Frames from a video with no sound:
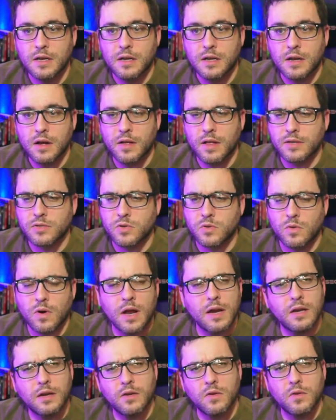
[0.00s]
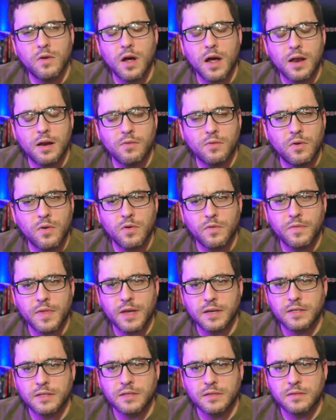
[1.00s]
Oh, that's cool. I didn't know. I don't know if
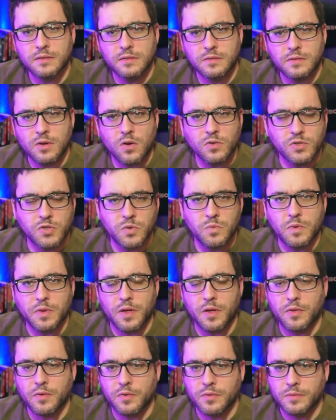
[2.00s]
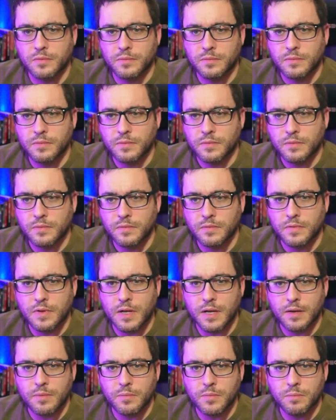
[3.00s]
that's also with other
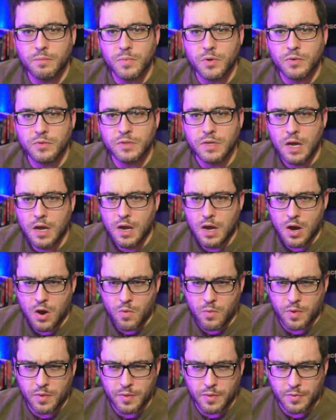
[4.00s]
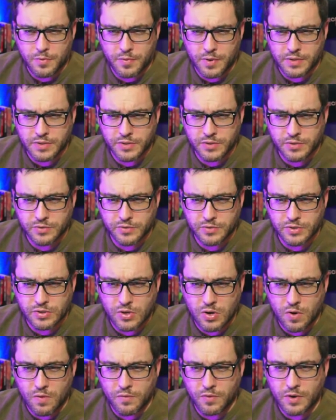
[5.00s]
flight modes. When the thrusters
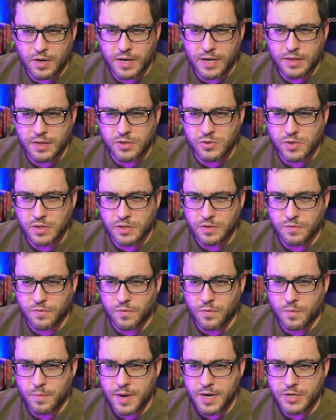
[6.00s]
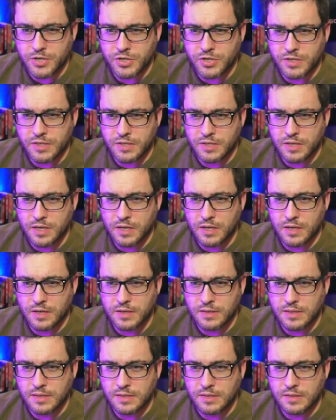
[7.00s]
overheat, the transformation uh,
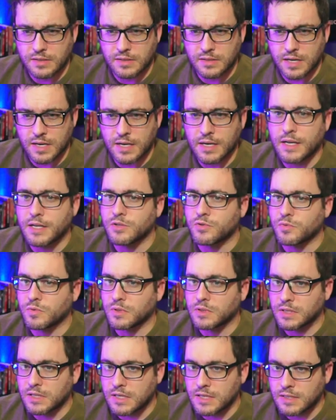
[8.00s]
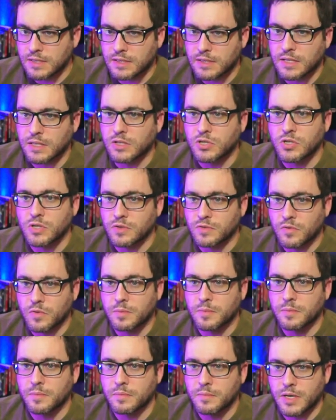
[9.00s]
state is released, and the
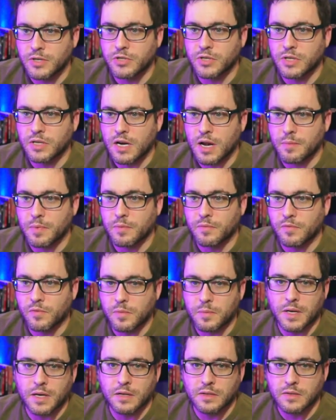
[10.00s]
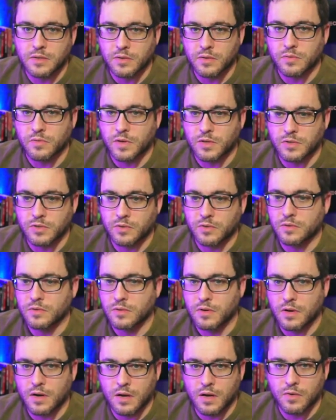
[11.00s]
transformation cannot be performed again until the thruster
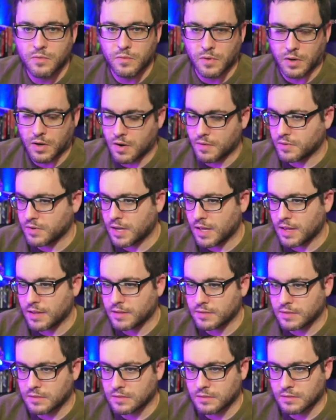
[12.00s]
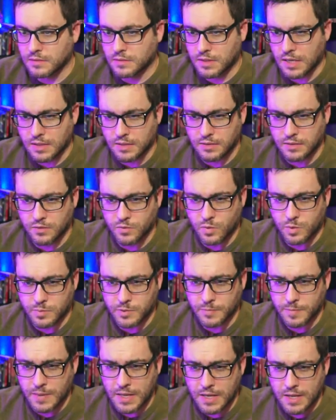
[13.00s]
uh, recovery. Yeah, that's kind of normal.